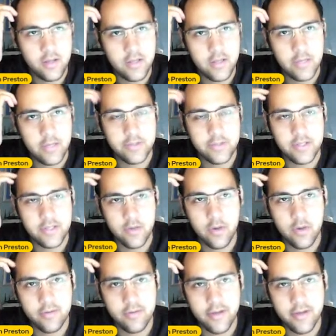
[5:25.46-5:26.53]
was in the
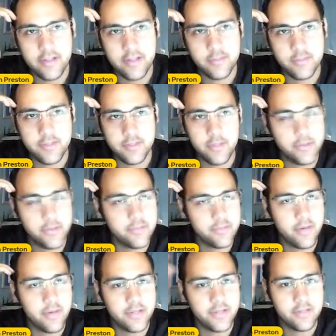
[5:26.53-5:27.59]
qualifiers, but he
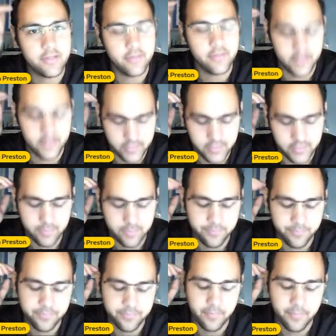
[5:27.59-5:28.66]
wasn't part of this
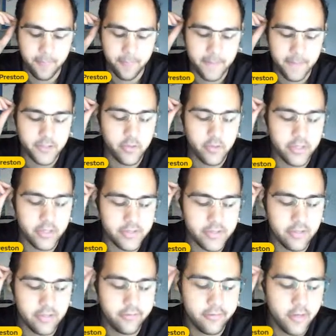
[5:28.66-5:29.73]
squad
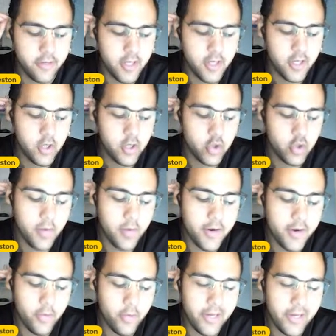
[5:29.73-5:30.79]
itself.
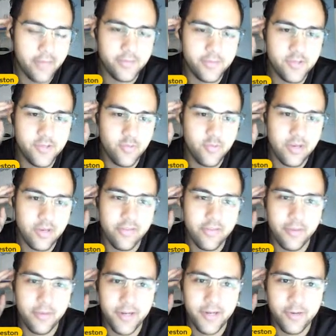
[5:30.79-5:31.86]
Romario Williams. Well,
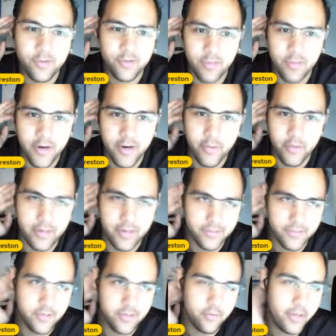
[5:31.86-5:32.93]
everybody knows Romario
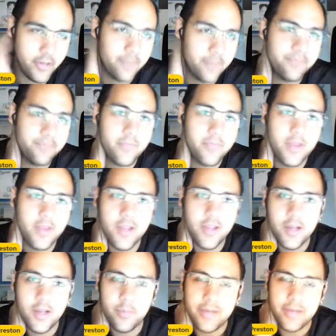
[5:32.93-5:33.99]
Williams, don't we?
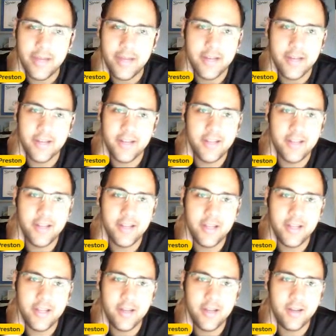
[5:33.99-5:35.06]
Played
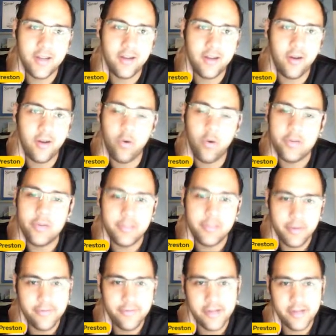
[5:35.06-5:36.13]
holding
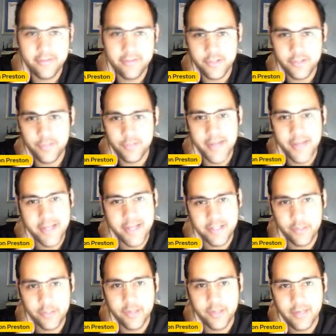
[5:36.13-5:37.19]
midfield for Jamaica at
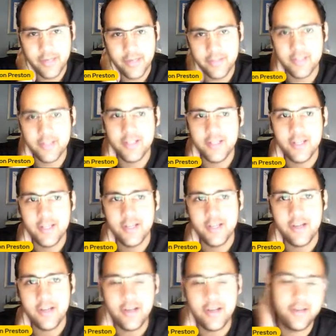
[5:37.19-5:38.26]
youth level,
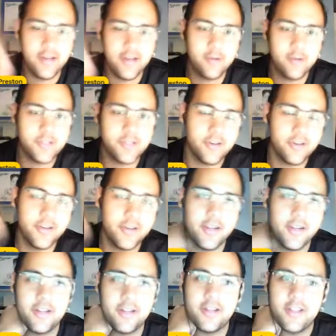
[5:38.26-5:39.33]
and now
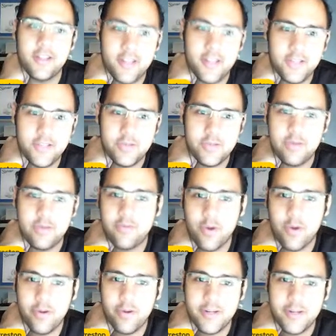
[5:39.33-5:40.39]
turning into a
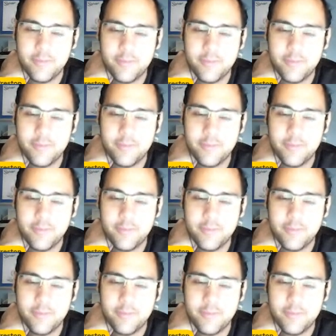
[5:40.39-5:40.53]
forward.